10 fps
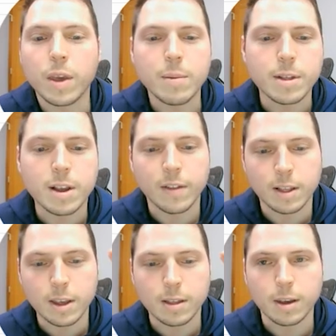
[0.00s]
Amazon,
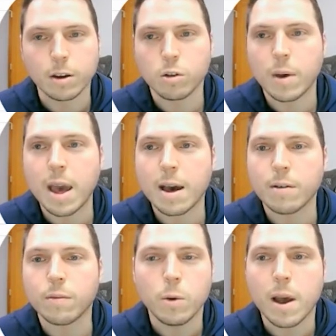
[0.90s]
that's easy because you
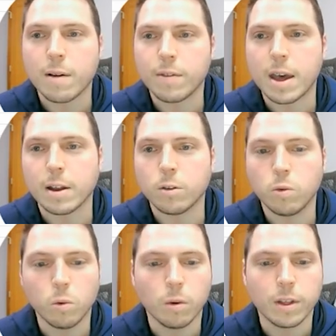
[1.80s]
have that
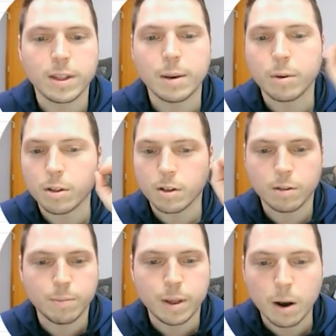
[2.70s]
tool that's able to just
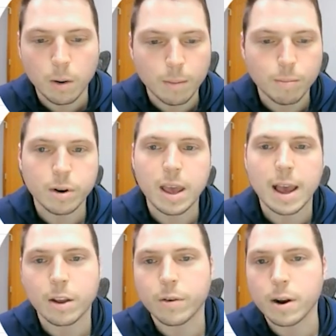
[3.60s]
spit out a pretty
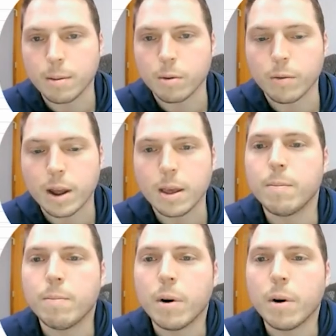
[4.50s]
accurate number, right?